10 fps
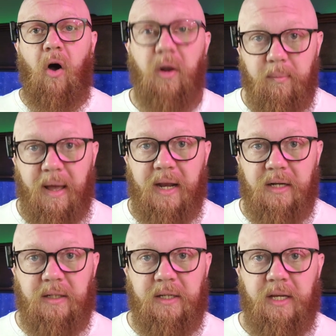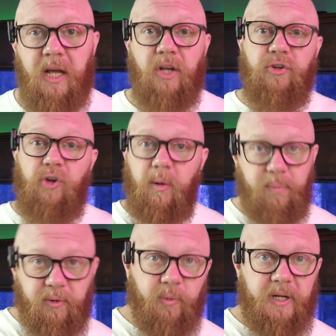automatically,
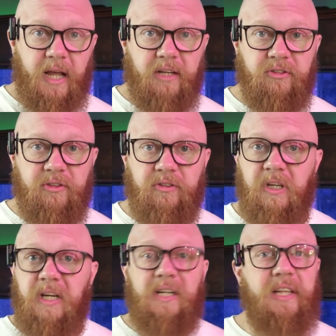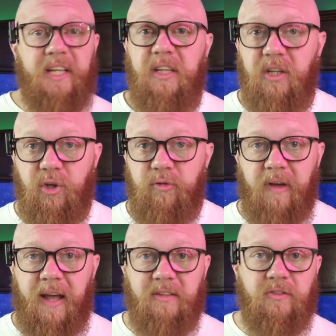dump the reagents, clean the
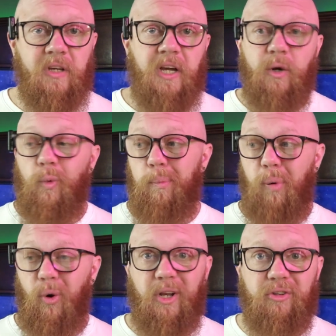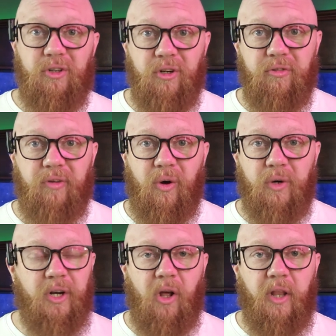cuvettes, report it to your
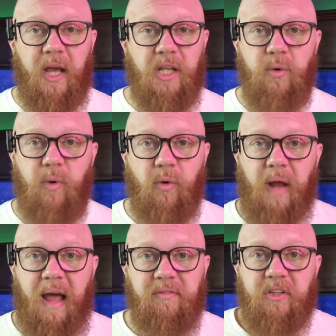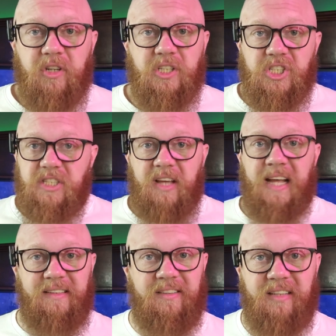phone, and all that. You won't have to touch the
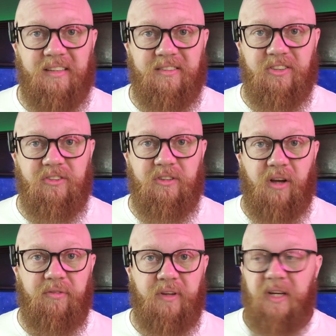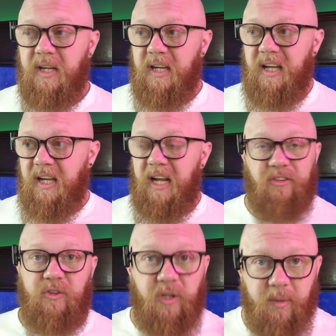tank to test this stuff.
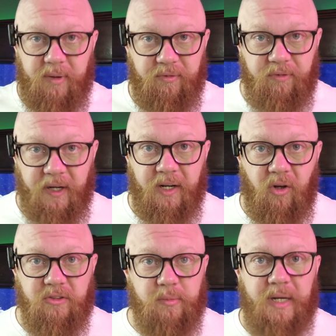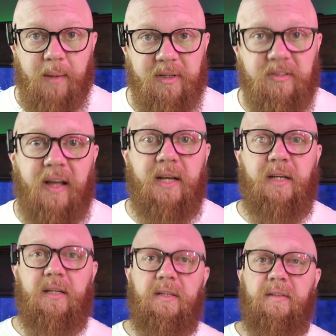It's going to be freaking awesome, and I'm
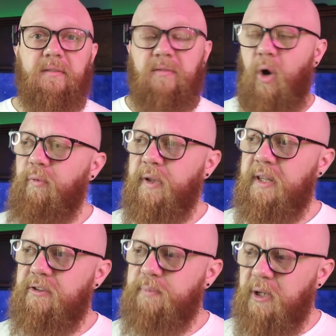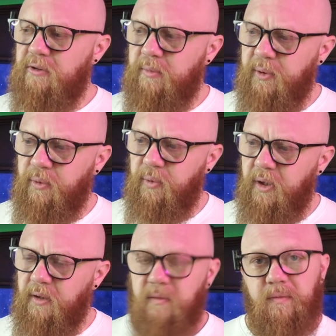excited. Hopefully they sponsor me with
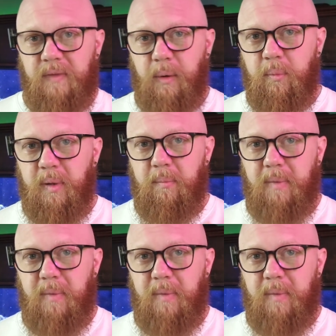one. That would be